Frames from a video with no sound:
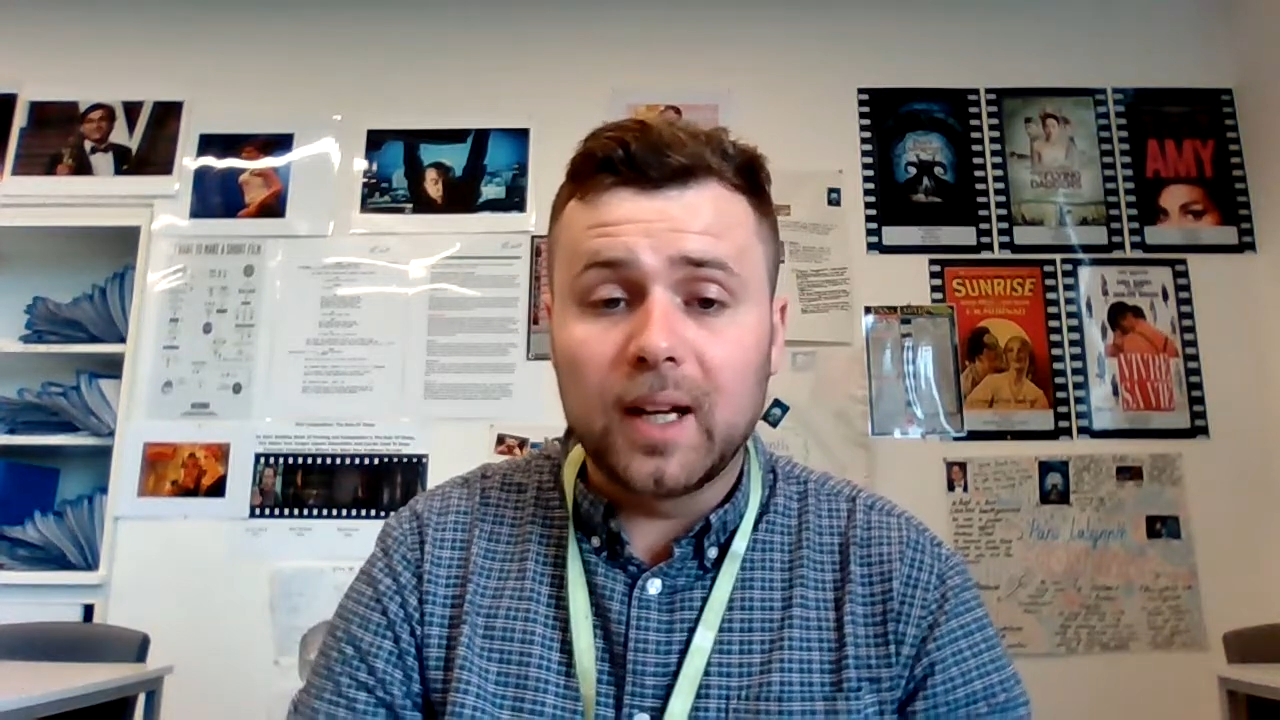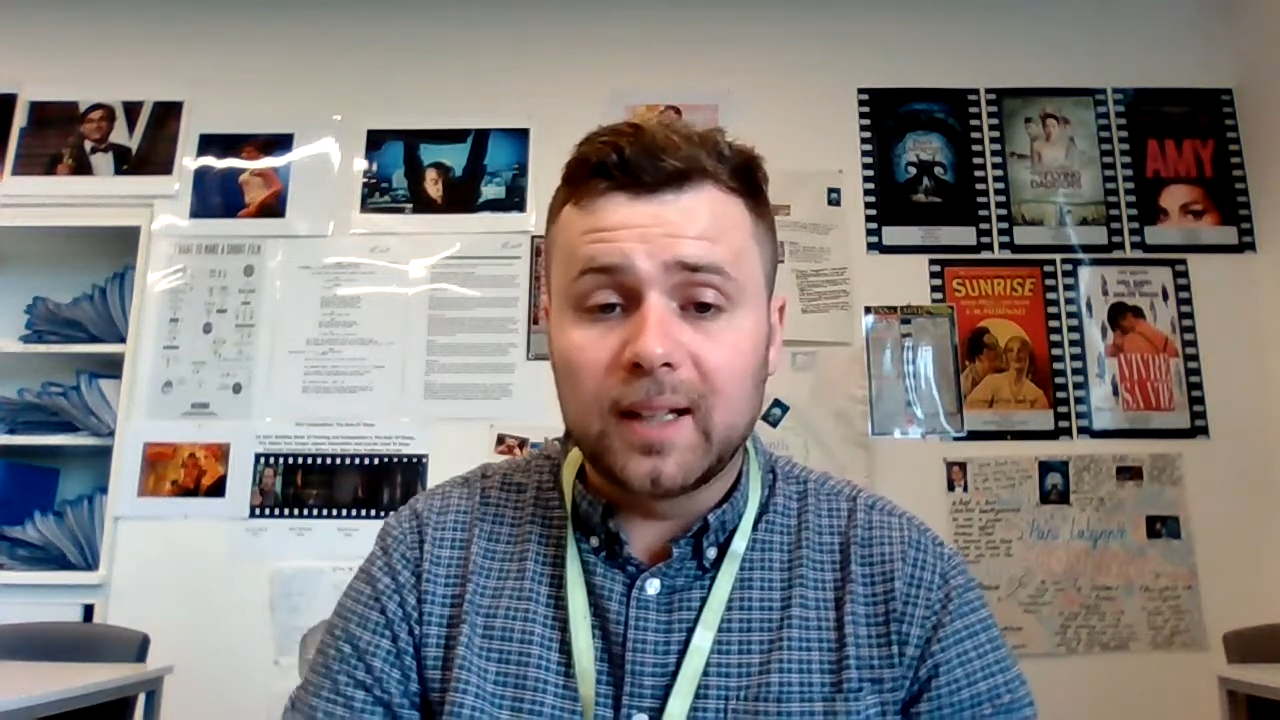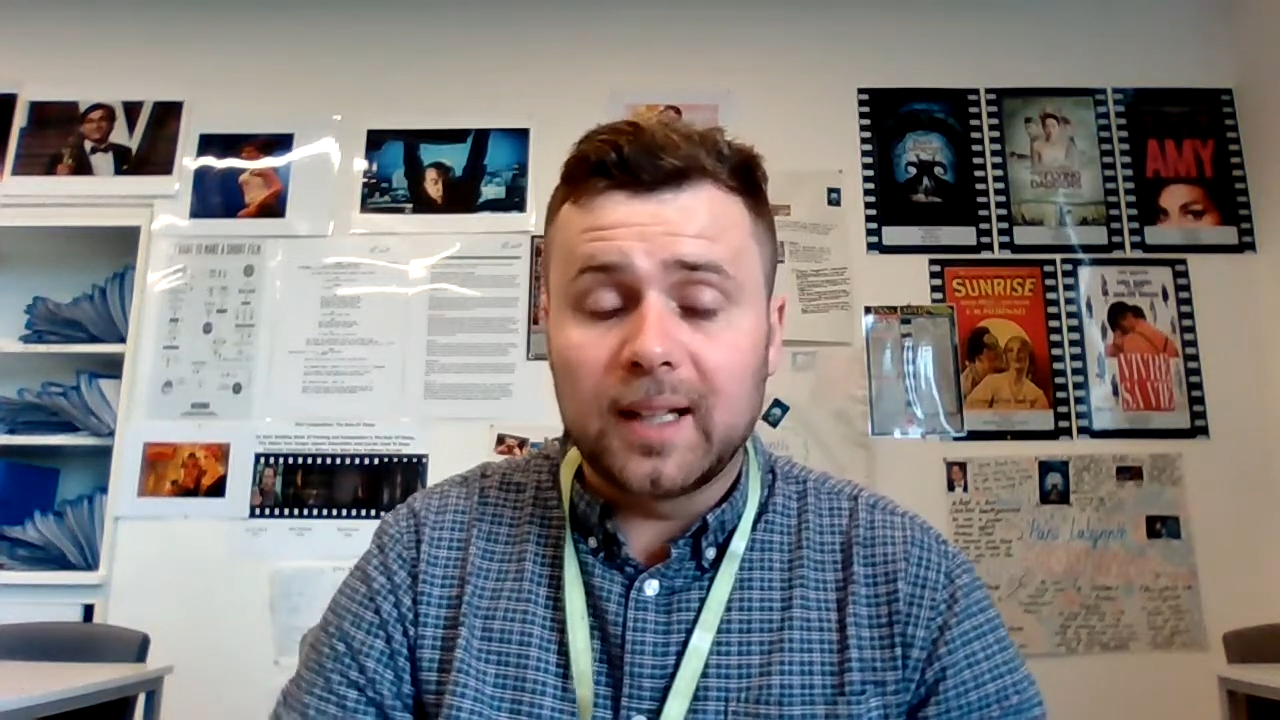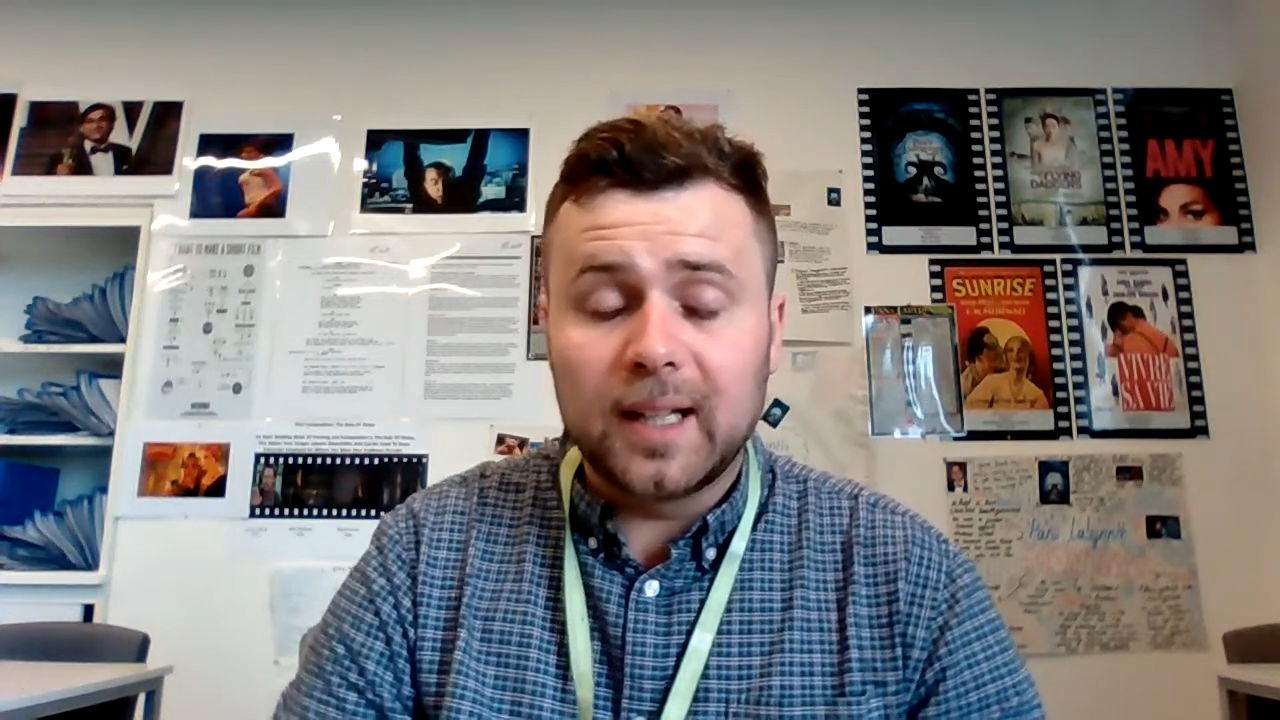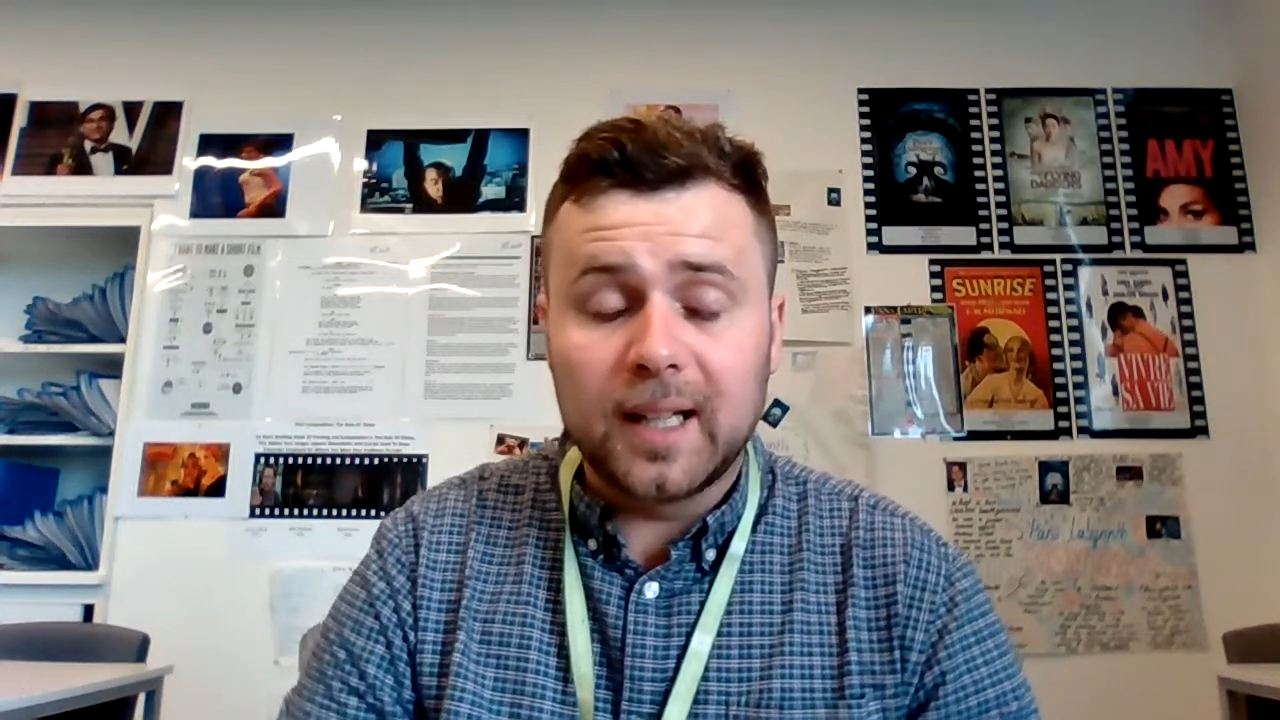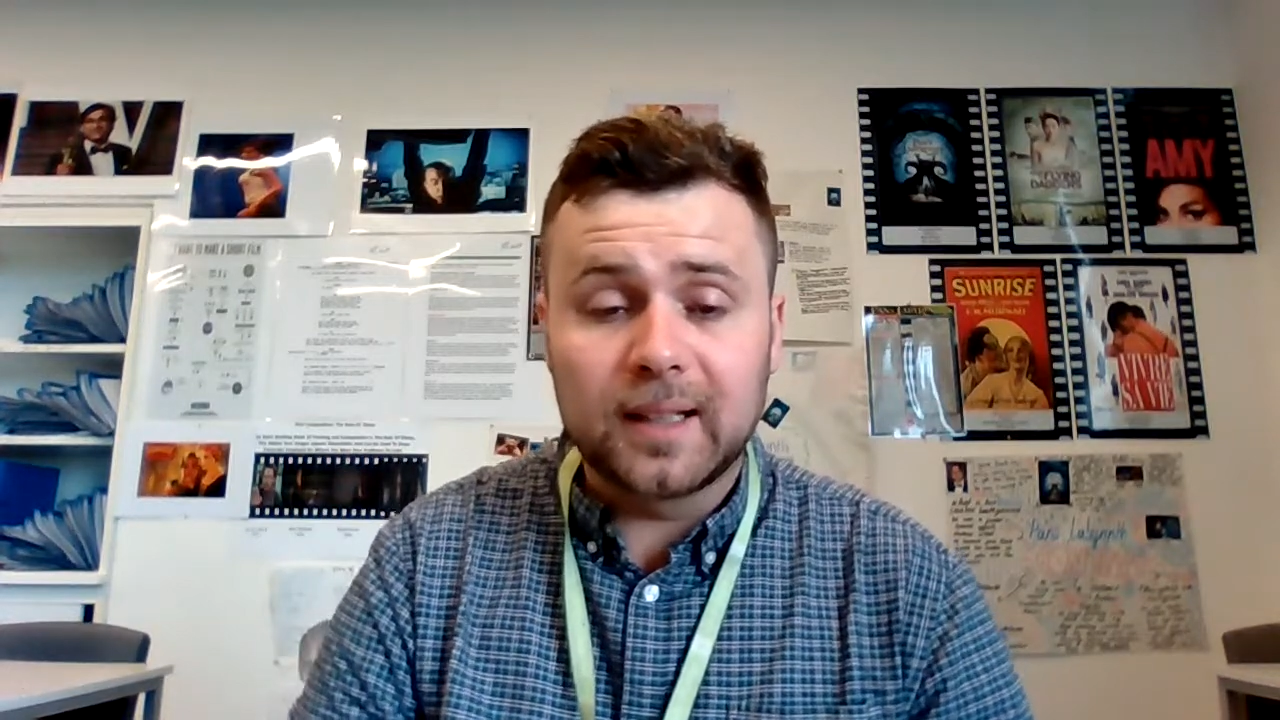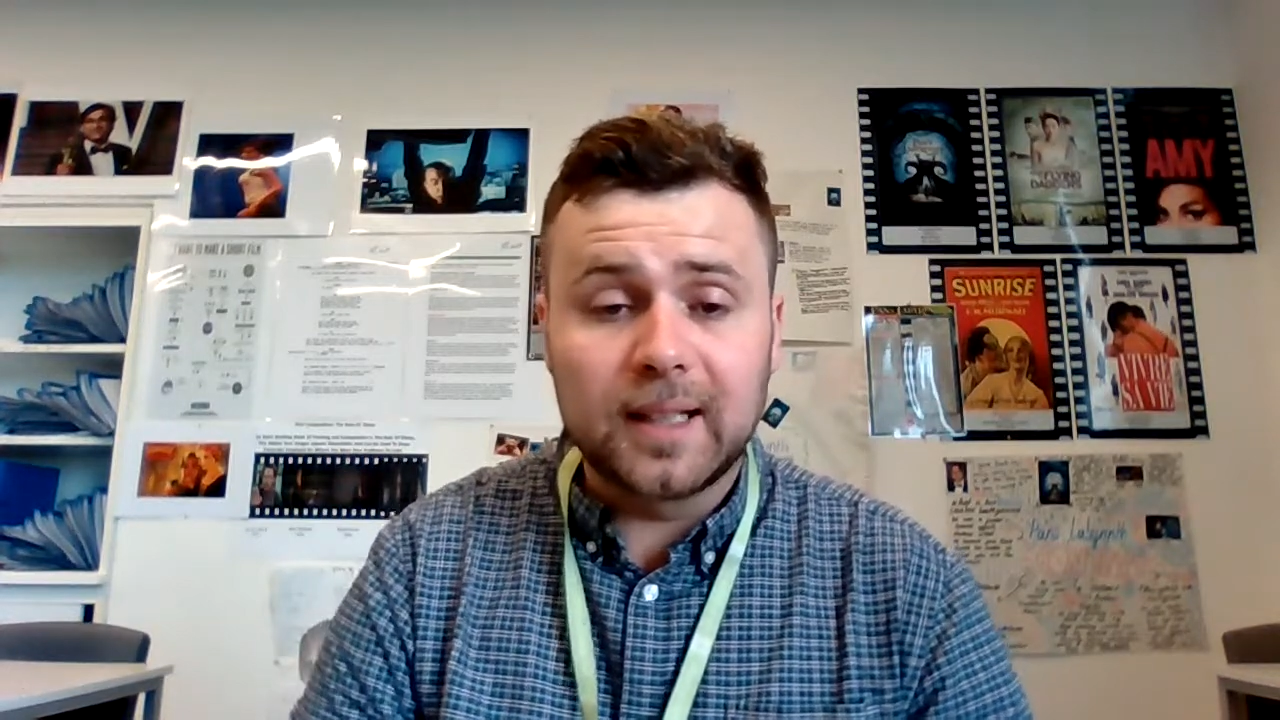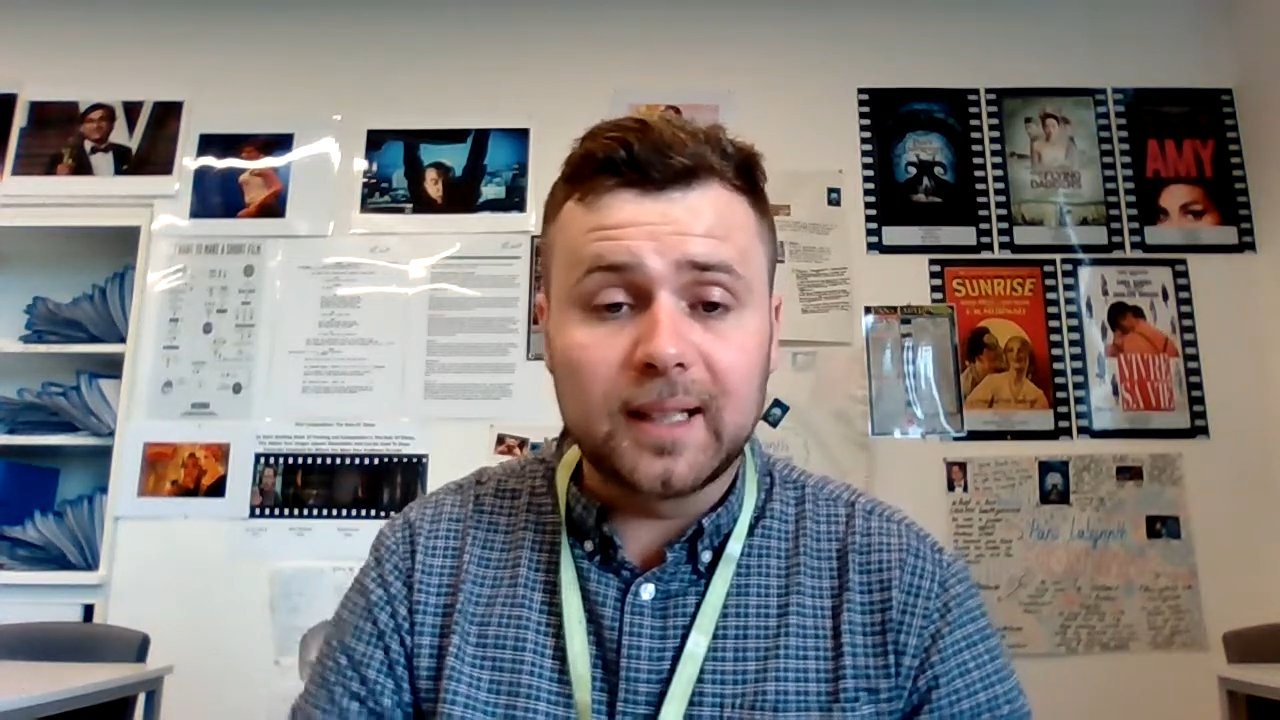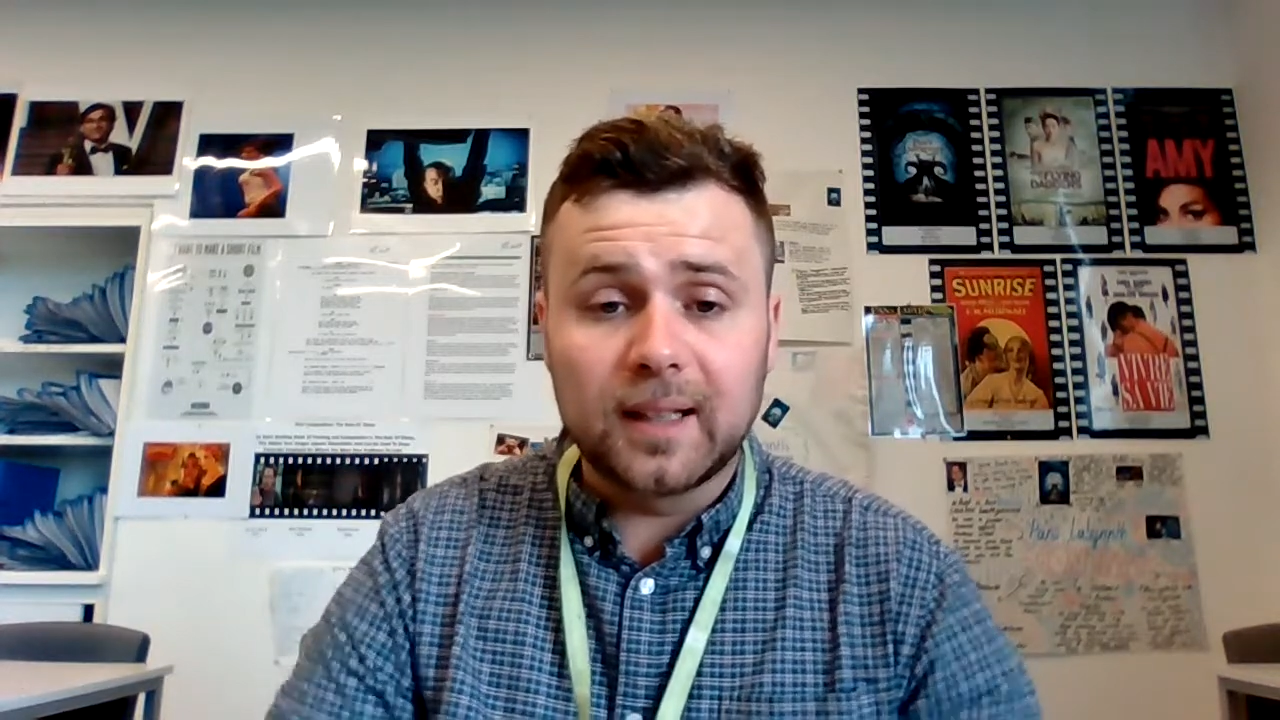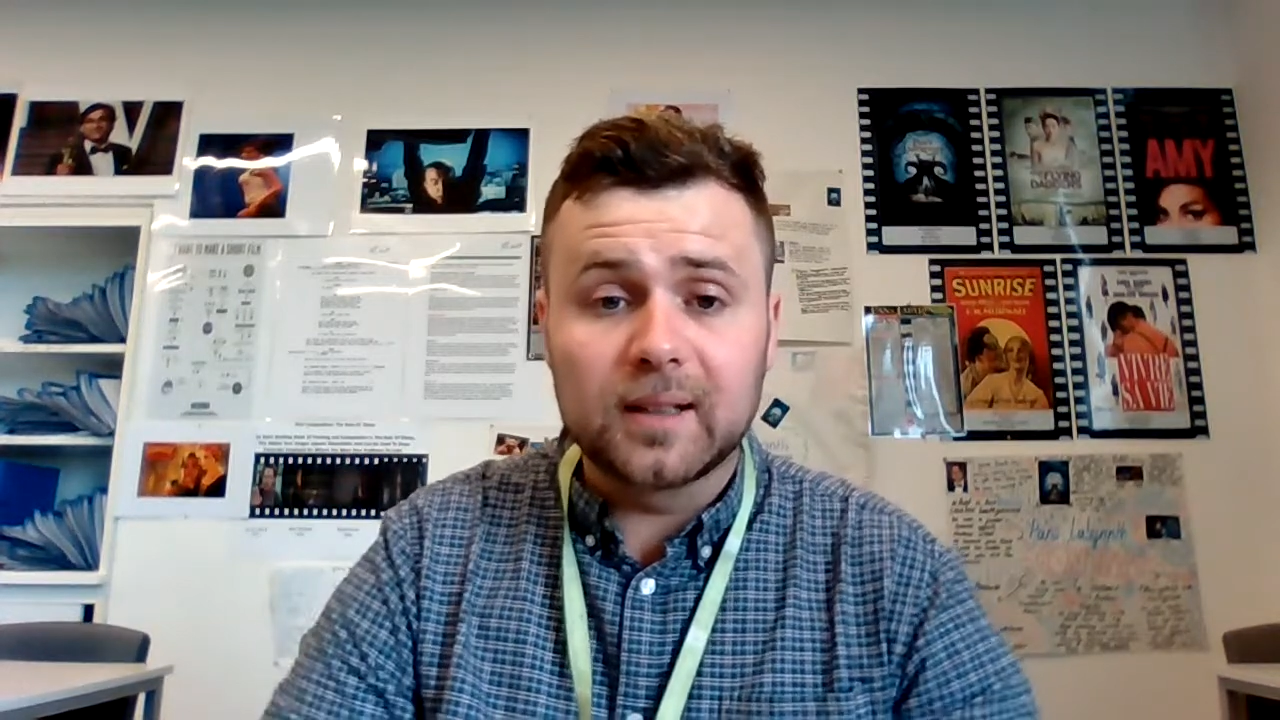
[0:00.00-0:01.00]

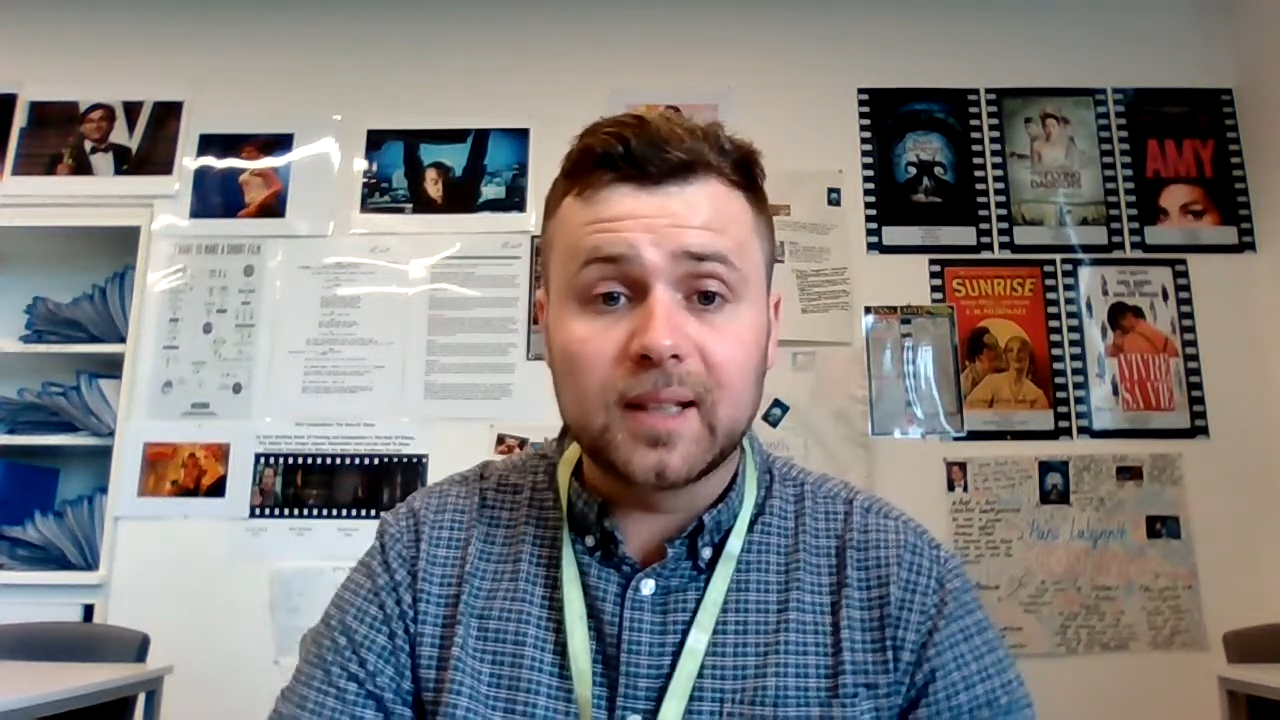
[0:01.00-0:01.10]
analytical